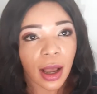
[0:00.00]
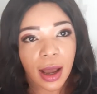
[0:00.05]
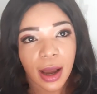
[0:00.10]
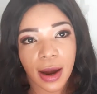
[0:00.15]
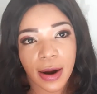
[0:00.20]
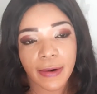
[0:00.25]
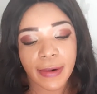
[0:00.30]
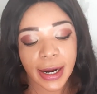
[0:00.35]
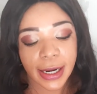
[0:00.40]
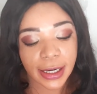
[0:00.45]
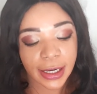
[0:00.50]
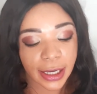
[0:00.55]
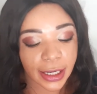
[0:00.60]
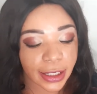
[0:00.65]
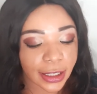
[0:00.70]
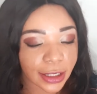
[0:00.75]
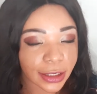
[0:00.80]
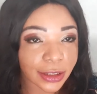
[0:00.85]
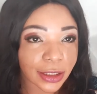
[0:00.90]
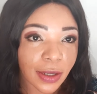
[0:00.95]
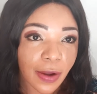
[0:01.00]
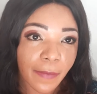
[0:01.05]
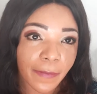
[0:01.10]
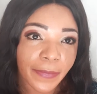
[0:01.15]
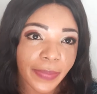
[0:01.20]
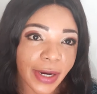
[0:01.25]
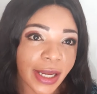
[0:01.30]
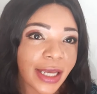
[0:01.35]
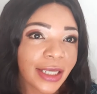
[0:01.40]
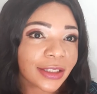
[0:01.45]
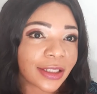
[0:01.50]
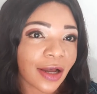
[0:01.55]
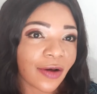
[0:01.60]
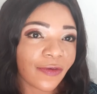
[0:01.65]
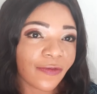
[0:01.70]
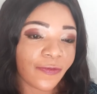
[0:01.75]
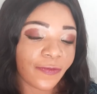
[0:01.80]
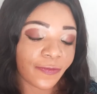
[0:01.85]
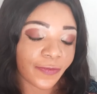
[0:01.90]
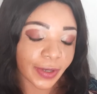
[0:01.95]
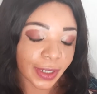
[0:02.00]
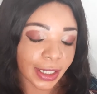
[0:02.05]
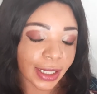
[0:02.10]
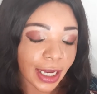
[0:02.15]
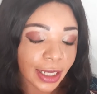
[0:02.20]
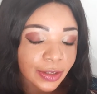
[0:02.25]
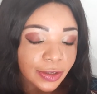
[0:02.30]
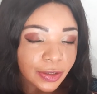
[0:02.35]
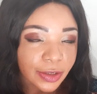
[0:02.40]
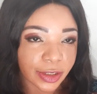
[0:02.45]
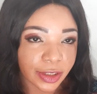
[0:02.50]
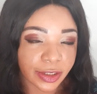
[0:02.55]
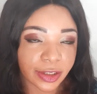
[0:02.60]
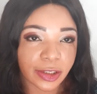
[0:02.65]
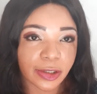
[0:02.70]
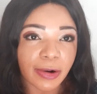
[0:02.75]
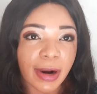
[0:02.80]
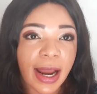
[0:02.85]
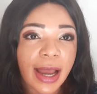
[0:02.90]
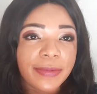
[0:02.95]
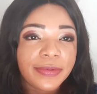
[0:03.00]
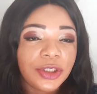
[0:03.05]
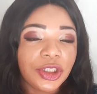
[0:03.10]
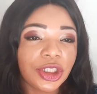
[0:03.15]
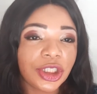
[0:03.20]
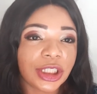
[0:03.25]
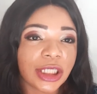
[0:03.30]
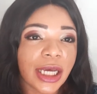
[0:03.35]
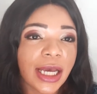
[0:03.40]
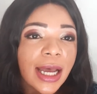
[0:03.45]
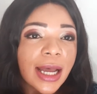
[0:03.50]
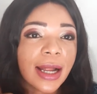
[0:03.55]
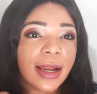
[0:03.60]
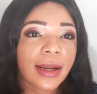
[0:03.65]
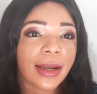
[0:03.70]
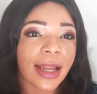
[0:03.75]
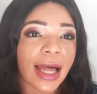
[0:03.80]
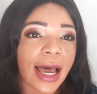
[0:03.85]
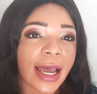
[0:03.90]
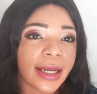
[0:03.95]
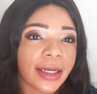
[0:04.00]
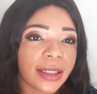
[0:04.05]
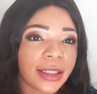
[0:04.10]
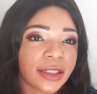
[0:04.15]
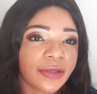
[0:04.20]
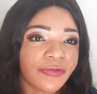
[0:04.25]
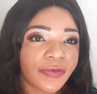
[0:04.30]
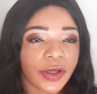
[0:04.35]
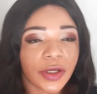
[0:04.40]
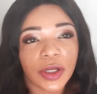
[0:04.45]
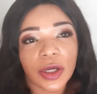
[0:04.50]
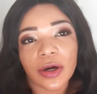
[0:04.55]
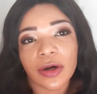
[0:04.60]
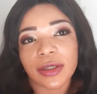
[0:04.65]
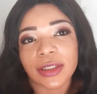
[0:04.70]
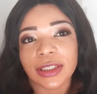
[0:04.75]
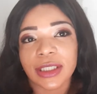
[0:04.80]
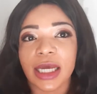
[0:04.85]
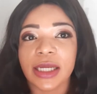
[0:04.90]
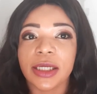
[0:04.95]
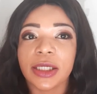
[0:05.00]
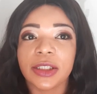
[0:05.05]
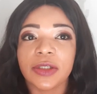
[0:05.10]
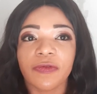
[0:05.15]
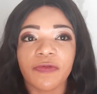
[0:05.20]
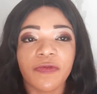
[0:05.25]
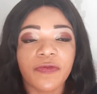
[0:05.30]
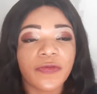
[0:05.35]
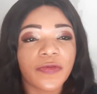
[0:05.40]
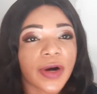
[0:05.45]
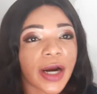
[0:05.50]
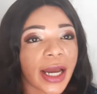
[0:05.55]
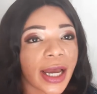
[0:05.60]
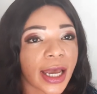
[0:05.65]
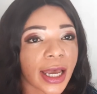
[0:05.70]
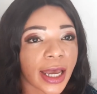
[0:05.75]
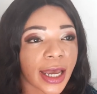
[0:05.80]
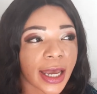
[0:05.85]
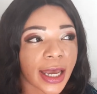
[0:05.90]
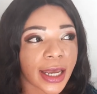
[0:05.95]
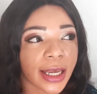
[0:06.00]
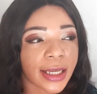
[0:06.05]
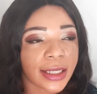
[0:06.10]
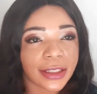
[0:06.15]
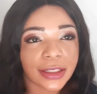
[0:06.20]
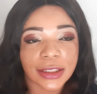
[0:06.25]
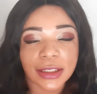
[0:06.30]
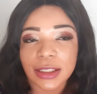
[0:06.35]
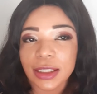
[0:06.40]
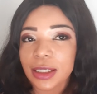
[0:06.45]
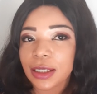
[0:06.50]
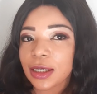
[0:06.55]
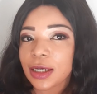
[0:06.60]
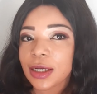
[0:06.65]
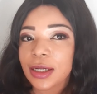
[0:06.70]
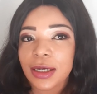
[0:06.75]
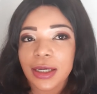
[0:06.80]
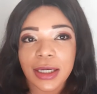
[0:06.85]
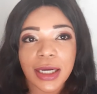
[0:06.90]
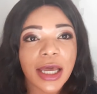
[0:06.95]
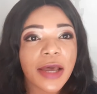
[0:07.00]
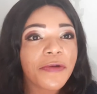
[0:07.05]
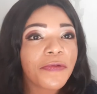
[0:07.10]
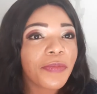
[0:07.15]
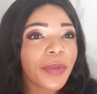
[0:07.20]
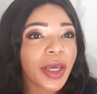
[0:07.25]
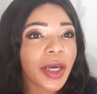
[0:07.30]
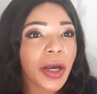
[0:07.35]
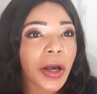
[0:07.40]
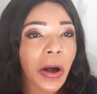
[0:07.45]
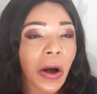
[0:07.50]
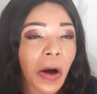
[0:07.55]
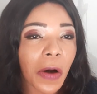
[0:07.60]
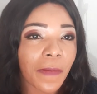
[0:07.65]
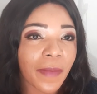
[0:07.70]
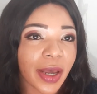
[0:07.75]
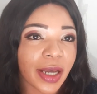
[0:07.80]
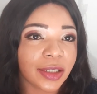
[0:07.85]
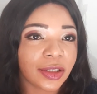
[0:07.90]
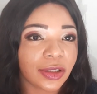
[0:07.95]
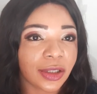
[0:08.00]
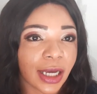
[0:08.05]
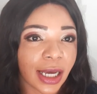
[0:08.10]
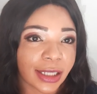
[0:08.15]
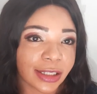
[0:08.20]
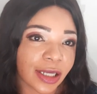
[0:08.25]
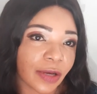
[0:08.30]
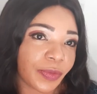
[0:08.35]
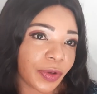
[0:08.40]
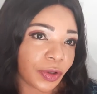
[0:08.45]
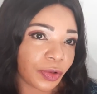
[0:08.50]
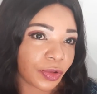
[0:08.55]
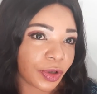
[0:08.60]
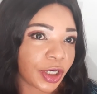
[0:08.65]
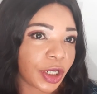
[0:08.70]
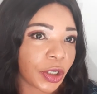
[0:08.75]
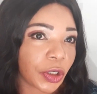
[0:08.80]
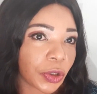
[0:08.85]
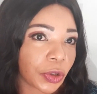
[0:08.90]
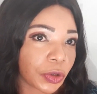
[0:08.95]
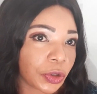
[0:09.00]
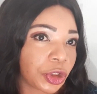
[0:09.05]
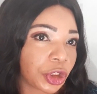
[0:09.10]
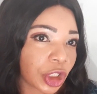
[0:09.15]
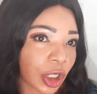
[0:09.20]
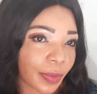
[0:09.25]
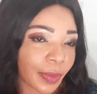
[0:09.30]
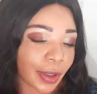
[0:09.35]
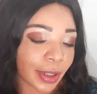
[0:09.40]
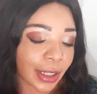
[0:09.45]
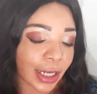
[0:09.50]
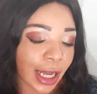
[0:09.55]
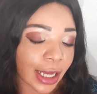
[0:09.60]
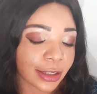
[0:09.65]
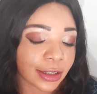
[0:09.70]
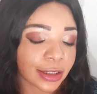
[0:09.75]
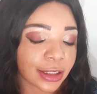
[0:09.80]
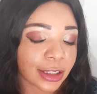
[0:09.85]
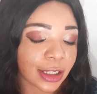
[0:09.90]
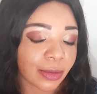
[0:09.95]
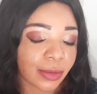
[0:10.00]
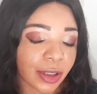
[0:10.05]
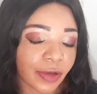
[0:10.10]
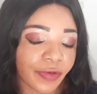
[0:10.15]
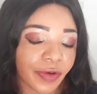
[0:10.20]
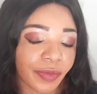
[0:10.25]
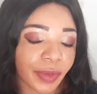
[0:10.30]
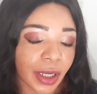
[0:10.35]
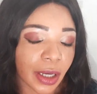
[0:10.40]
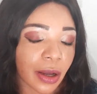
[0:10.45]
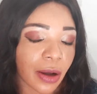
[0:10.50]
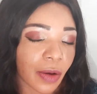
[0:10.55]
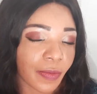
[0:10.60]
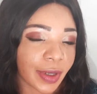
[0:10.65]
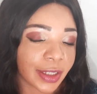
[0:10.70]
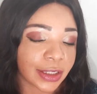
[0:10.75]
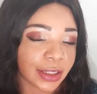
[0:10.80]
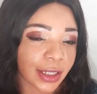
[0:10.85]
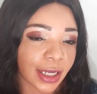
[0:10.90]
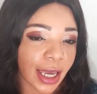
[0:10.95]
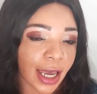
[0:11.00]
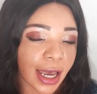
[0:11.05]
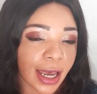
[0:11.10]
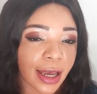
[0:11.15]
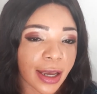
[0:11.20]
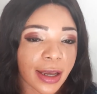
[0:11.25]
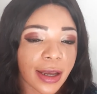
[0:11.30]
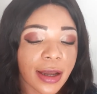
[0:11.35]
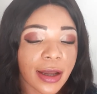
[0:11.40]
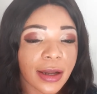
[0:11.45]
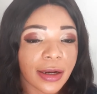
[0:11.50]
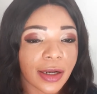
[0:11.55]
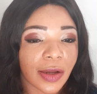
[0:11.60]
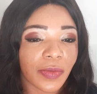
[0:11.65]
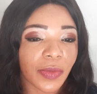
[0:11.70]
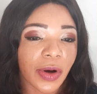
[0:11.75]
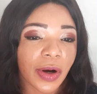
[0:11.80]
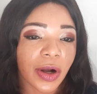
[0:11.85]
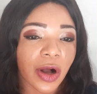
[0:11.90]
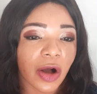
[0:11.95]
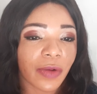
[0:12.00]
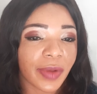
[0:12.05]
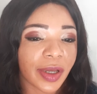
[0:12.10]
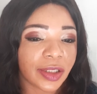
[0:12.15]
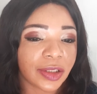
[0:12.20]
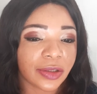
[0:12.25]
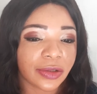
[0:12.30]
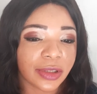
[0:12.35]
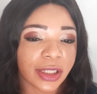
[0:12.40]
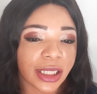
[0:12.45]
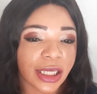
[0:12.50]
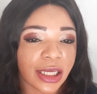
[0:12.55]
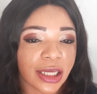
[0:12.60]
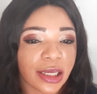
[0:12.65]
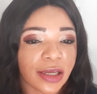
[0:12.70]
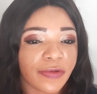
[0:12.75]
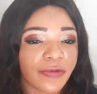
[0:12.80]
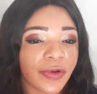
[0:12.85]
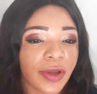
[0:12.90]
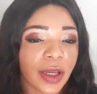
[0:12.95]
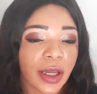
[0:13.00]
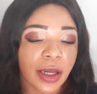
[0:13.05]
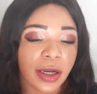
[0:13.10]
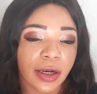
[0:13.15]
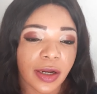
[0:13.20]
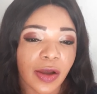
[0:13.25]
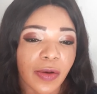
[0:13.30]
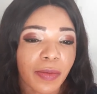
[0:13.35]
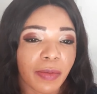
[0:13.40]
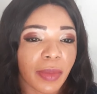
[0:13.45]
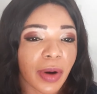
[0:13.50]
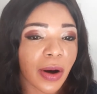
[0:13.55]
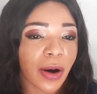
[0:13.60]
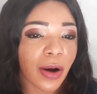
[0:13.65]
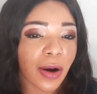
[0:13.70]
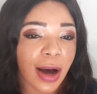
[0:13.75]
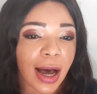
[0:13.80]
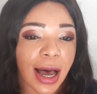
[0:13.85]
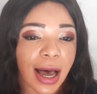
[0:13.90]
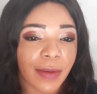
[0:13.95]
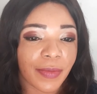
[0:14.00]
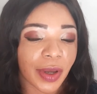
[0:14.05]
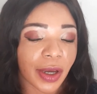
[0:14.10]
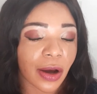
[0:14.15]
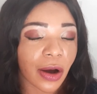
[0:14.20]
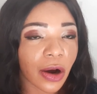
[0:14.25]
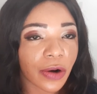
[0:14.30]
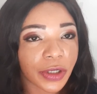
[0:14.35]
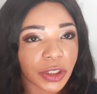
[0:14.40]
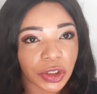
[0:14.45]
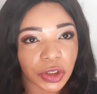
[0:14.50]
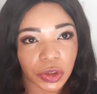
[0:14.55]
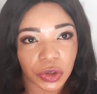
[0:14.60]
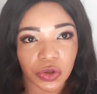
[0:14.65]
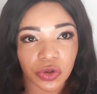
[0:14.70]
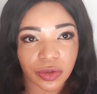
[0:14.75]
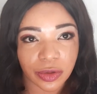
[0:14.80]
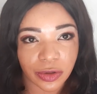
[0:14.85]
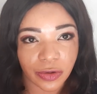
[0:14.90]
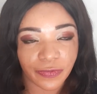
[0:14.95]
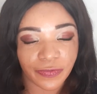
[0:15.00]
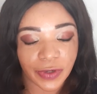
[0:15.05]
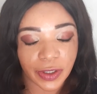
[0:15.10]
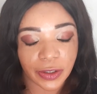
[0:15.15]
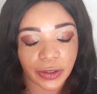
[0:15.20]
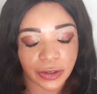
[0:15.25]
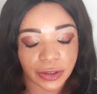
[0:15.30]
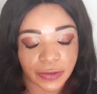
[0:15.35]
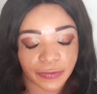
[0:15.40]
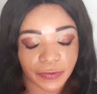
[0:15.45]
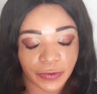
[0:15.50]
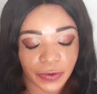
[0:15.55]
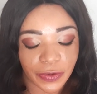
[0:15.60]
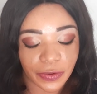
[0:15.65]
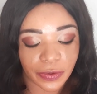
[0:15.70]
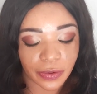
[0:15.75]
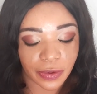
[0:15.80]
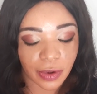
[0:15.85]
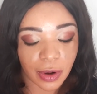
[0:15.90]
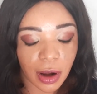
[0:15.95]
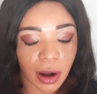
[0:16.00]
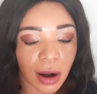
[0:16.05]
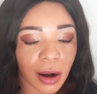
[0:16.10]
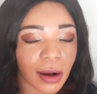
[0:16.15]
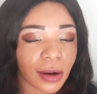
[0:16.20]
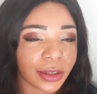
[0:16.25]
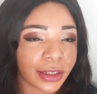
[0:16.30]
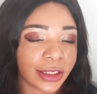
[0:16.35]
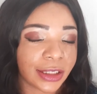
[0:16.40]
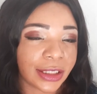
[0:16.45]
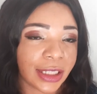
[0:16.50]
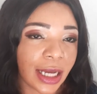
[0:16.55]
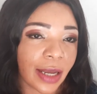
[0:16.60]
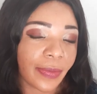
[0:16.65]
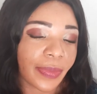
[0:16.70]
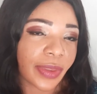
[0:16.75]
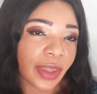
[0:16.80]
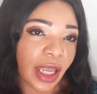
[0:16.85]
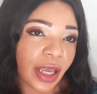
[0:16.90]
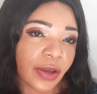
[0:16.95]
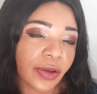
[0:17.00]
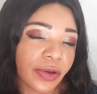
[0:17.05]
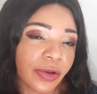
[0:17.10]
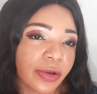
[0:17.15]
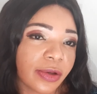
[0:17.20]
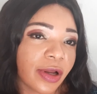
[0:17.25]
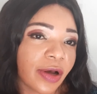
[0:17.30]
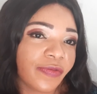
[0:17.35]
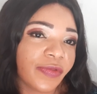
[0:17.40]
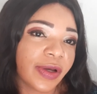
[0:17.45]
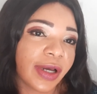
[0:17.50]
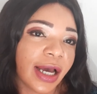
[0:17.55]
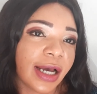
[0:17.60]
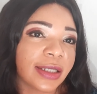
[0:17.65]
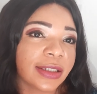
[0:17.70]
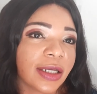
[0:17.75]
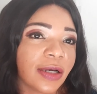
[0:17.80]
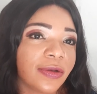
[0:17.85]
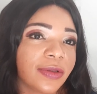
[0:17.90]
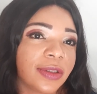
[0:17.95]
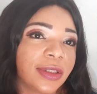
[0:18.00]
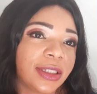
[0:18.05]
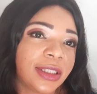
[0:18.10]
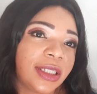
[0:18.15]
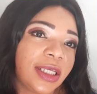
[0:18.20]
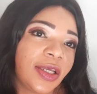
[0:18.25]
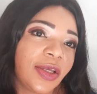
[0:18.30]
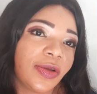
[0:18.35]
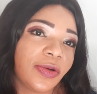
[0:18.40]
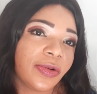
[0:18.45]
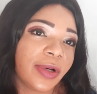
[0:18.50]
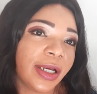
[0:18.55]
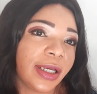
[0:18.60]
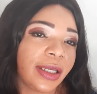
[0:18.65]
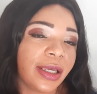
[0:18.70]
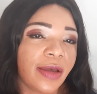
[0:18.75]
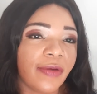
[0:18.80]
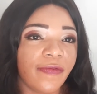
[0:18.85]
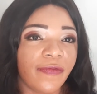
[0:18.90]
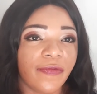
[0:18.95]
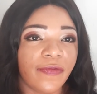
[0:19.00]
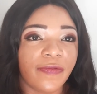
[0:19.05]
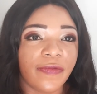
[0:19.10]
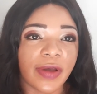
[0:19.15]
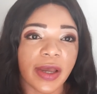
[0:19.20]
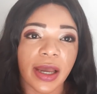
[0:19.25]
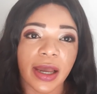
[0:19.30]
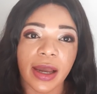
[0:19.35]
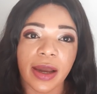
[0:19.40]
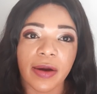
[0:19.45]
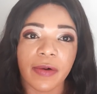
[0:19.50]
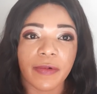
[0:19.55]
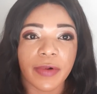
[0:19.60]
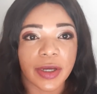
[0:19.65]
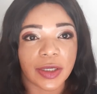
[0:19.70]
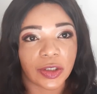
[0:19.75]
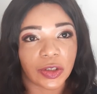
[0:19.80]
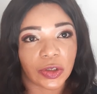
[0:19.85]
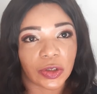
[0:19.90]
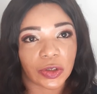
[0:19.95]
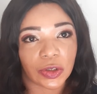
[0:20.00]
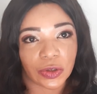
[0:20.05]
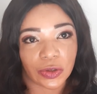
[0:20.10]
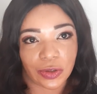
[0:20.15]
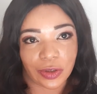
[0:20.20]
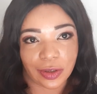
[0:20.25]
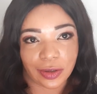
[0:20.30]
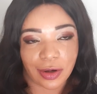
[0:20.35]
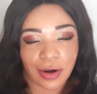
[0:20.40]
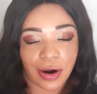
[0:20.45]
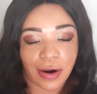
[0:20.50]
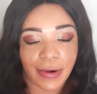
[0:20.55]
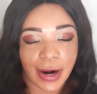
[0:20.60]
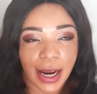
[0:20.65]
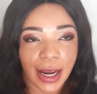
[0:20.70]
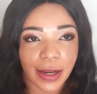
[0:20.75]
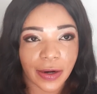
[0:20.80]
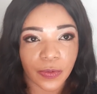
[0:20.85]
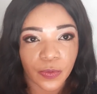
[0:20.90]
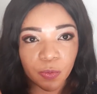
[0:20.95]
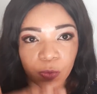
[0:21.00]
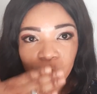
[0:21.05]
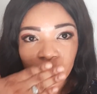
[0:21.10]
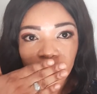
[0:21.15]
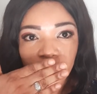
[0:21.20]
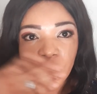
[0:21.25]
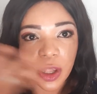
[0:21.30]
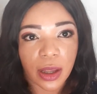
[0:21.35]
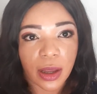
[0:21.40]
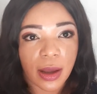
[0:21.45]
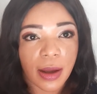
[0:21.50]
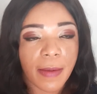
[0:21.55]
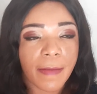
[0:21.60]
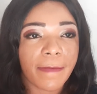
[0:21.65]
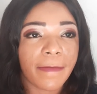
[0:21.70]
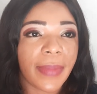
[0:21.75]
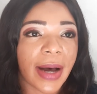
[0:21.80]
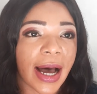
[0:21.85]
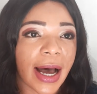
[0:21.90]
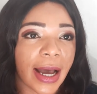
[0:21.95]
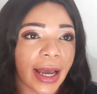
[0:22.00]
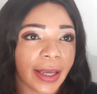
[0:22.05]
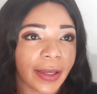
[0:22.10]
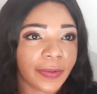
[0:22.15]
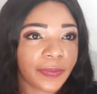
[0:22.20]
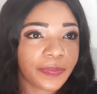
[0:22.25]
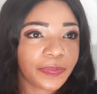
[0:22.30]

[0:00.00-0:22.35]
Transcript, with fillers: All right, ladies. Please don't forget to subscribe, share, like this video, send it to friends leave me comments you guys have been doing a good job on that just keep leaving me comments okay the more comments you leave the more i'm encouraged to do new videos for you all the time thank you love you guys i'll see you again very soon all right bye